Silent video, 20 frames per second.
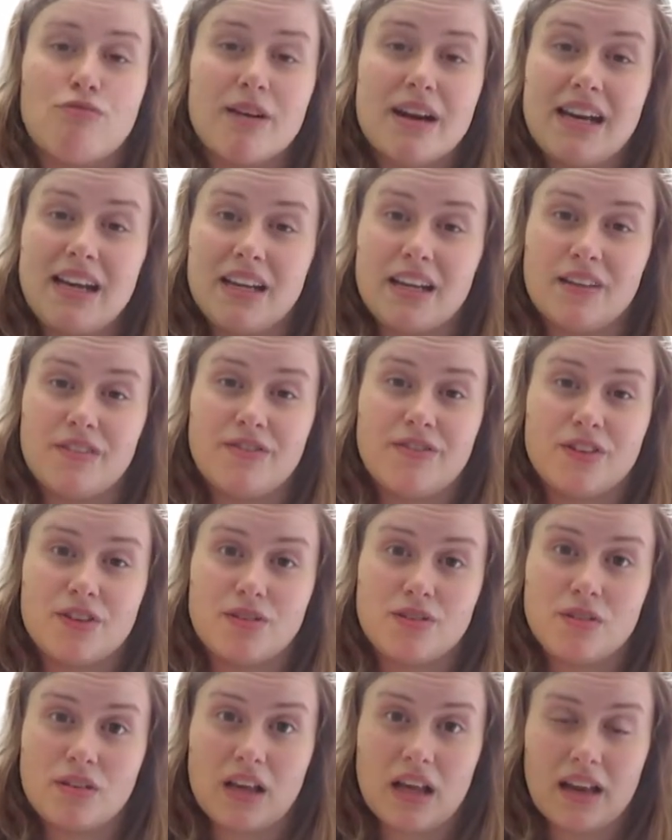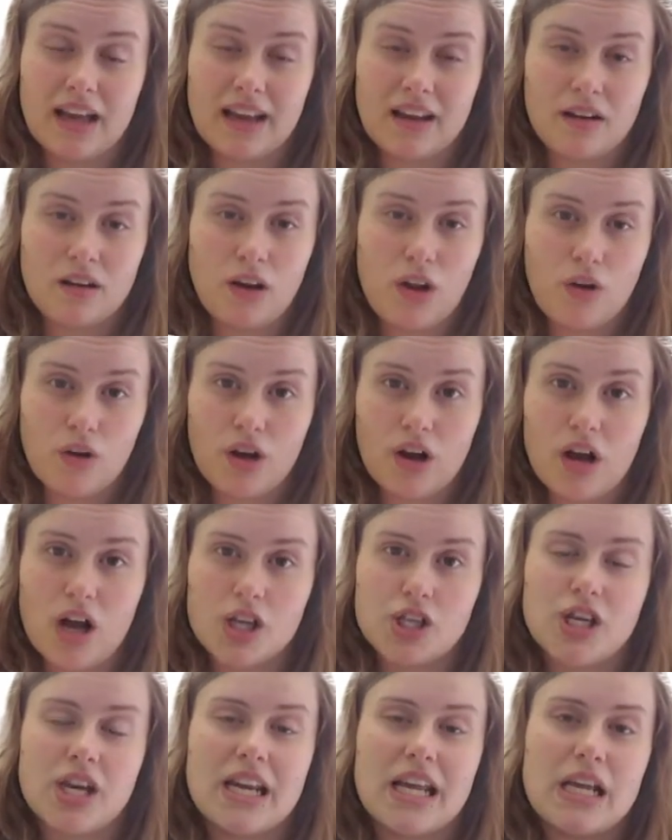really good for like long
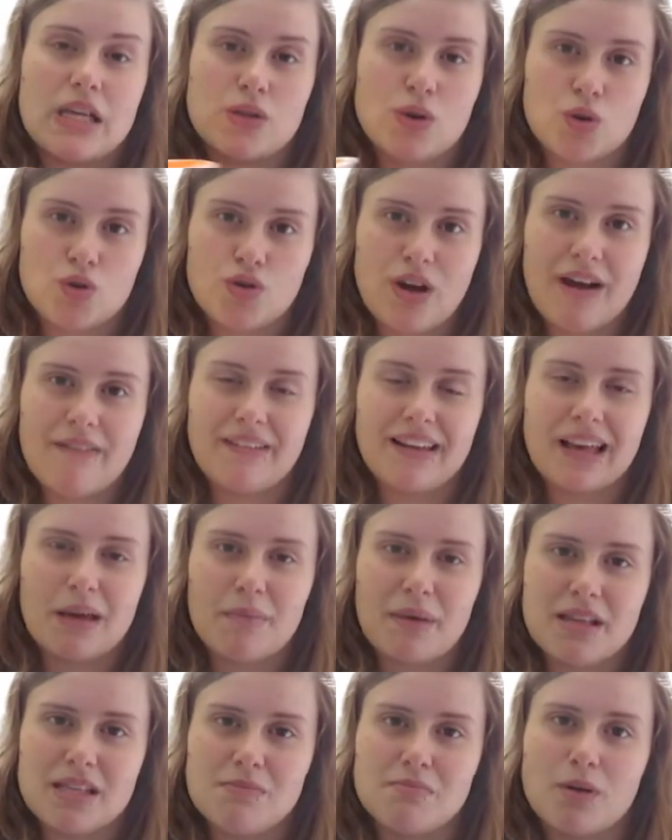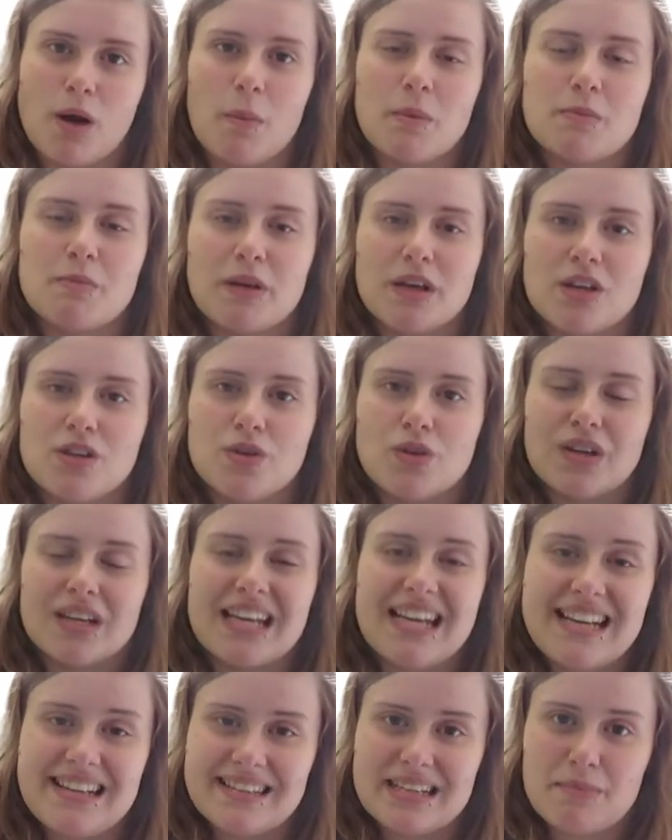car journeys or traveling in bits and bobs, because you
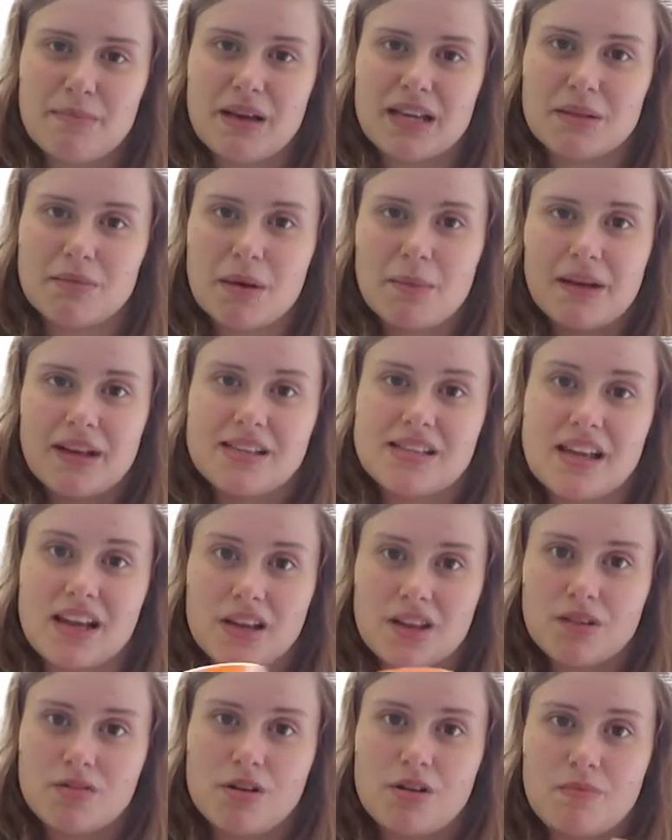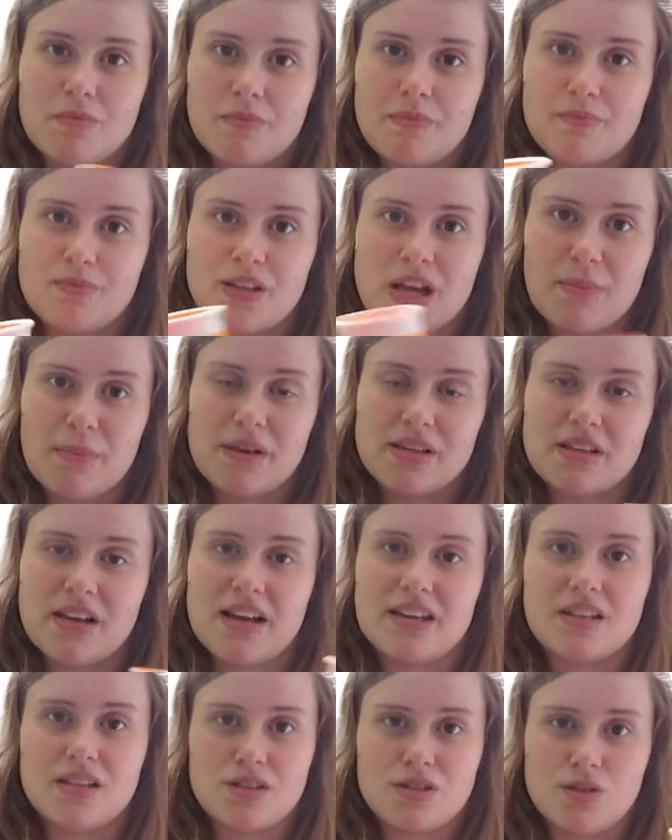could easily pick them up, like I said, and throw them side by
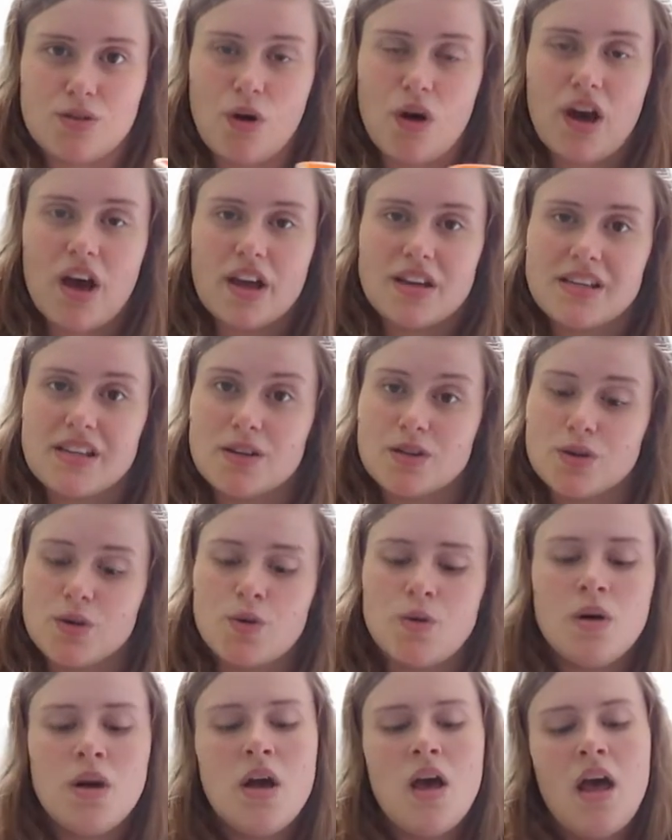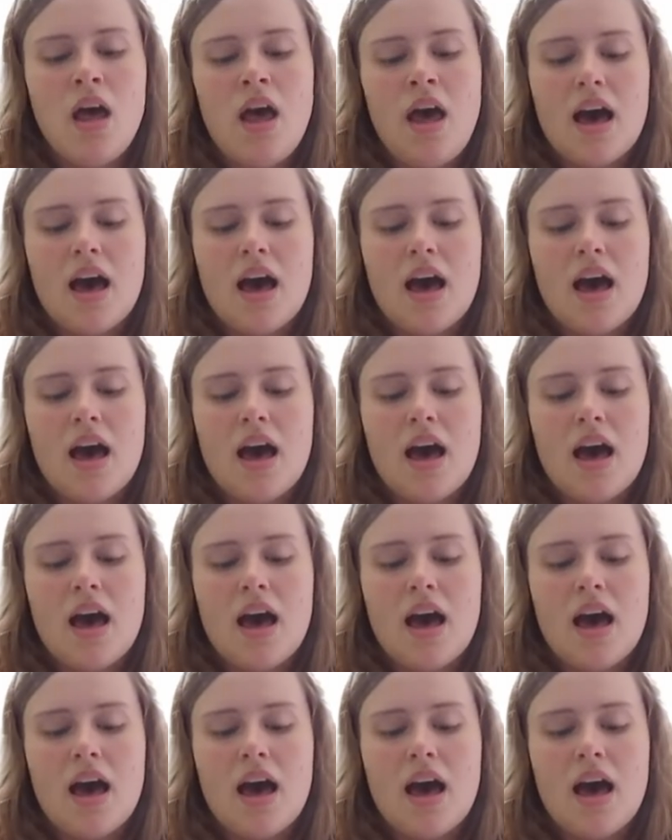side, not hurting at all.